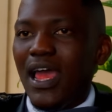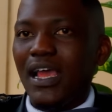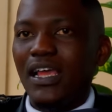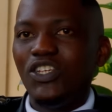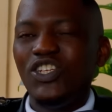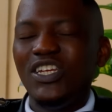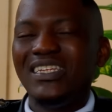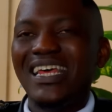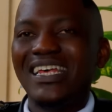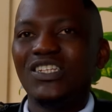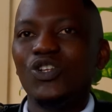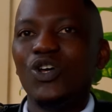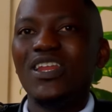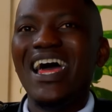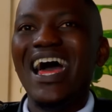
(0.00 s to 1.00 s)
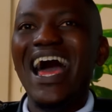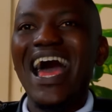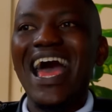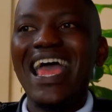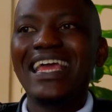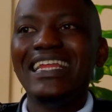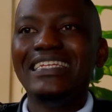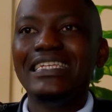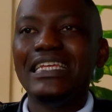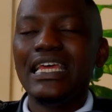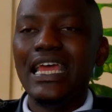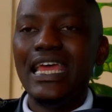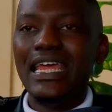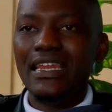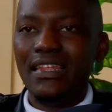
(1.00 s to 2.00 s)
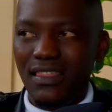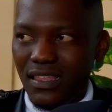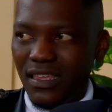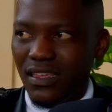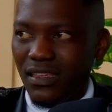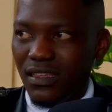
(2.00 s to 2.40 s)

Like, she does not hide anything.